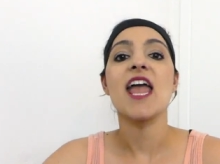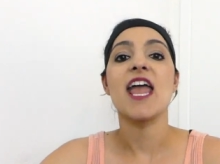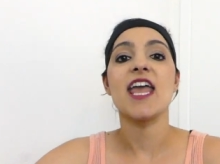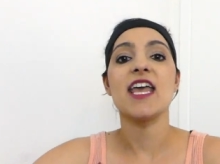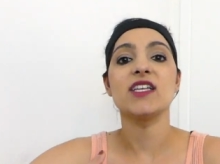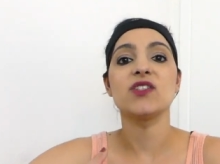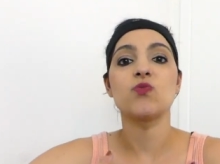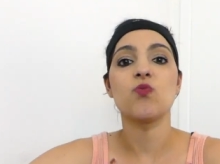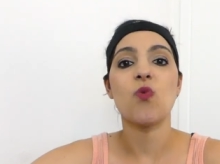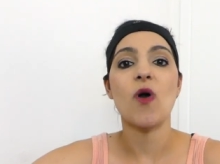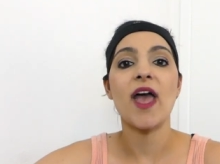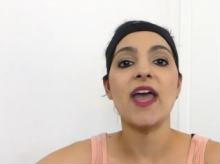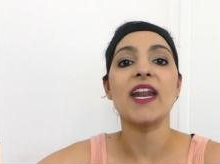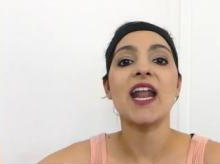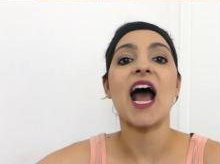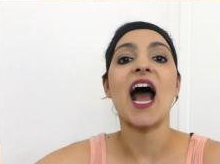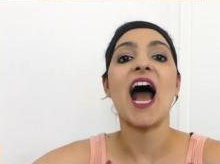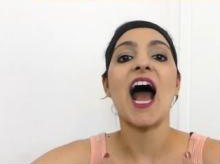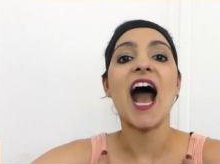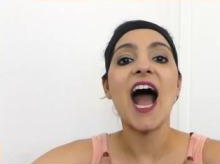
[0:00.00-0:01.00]
is
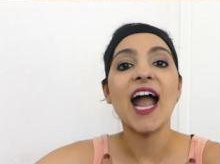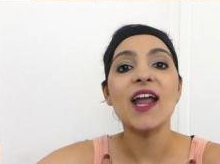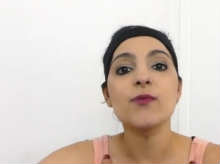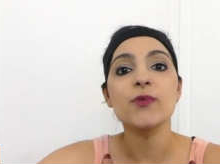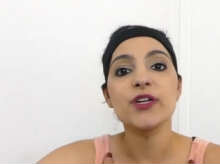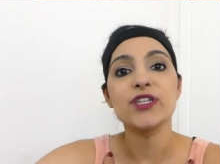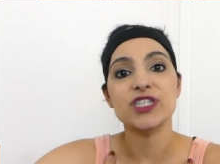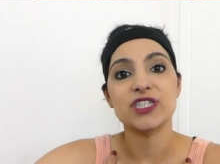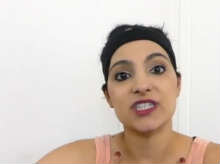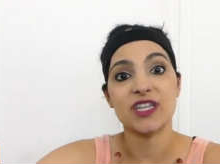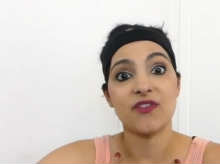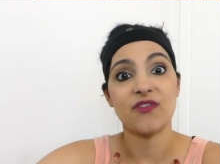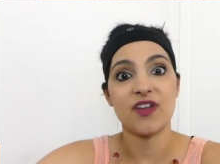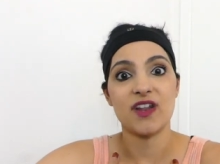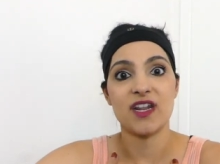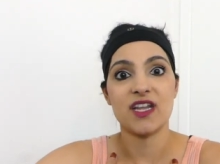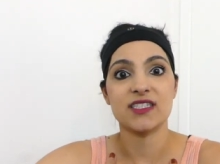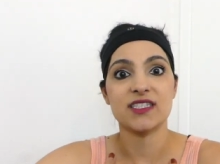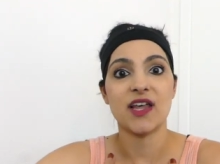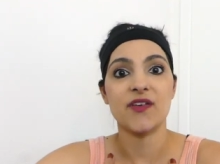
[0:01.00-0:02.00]
when I reached the
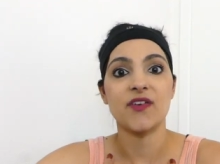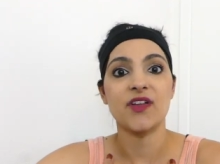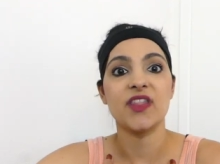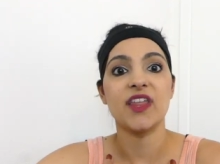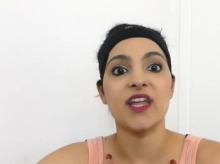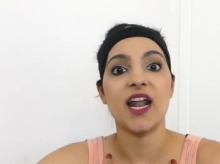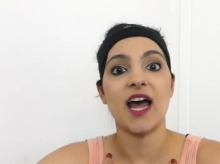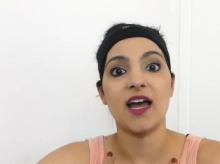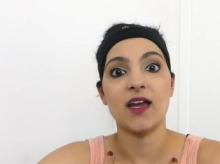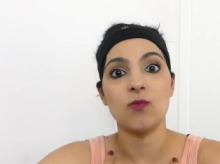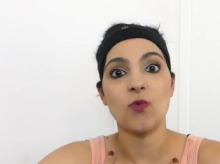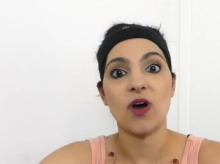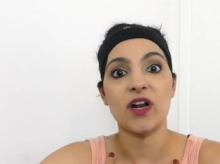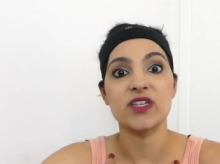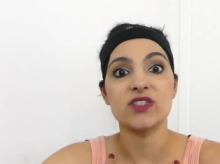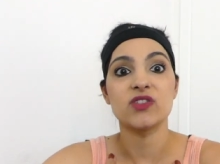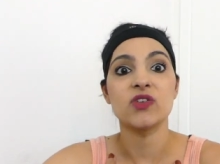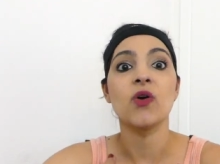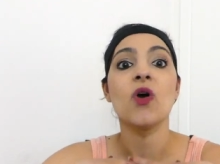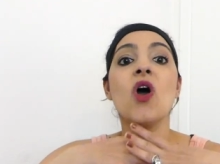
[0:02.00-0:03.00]
fitness level that I
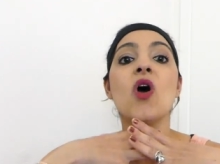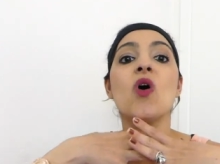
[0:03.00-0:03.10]
wanted to.